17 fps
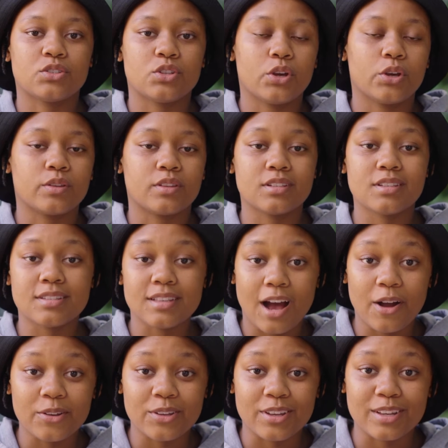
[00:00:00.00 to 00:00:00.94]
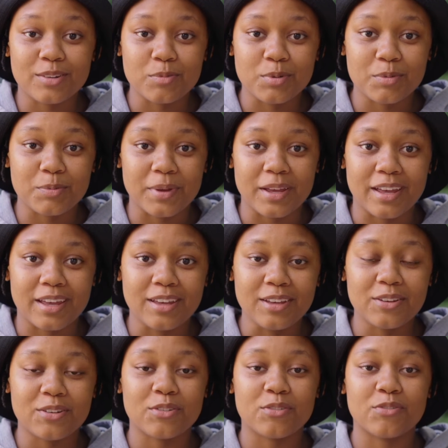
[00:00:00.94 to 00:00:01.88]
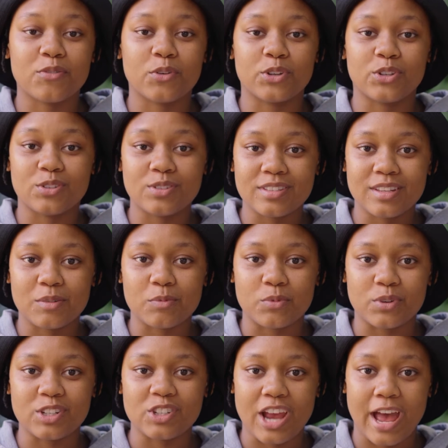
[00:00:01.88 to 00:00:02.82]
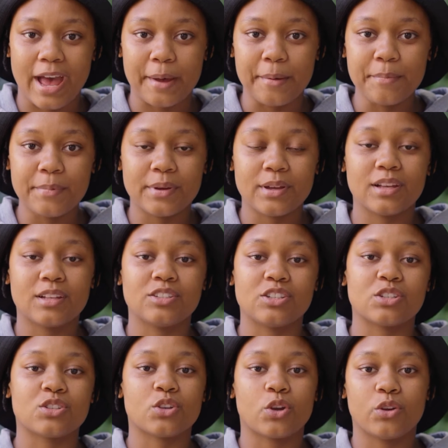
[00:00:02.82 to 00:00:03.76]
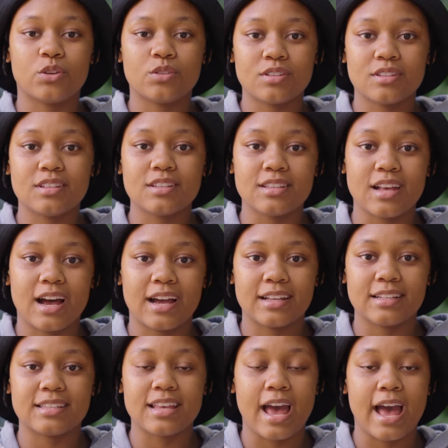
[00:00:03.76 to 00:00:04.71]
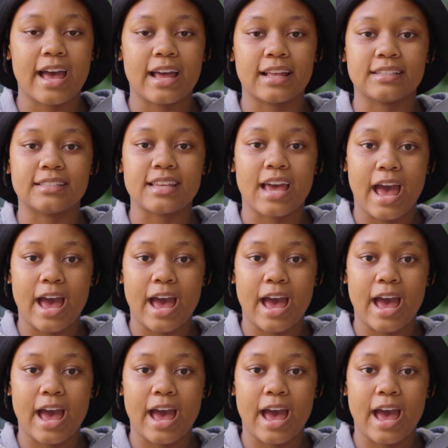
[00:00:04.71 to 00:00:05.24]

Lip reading: So this is how you can prepare for using Breach app. Just go to the site at